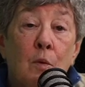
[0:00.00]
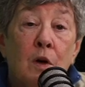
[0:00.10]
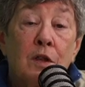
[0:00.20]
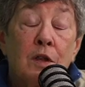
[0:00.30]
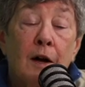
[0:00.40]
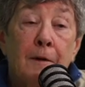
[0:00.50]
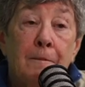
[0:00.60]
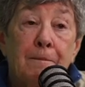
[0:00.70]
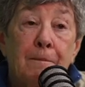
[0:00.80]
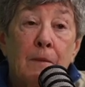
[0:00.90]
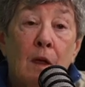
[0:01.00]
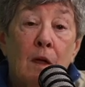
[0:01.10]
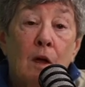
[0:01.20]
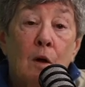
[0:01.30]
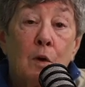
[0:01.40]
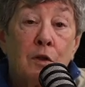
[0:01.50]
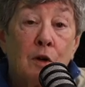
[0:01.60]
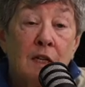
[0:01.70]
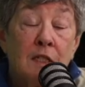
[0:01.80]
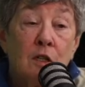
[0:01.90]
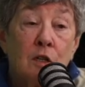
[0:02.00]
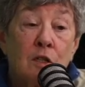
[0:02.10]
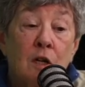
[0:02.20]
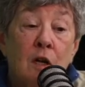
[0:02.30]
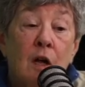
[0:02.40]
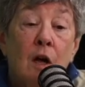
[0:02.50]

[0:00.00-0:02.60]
with your listeners.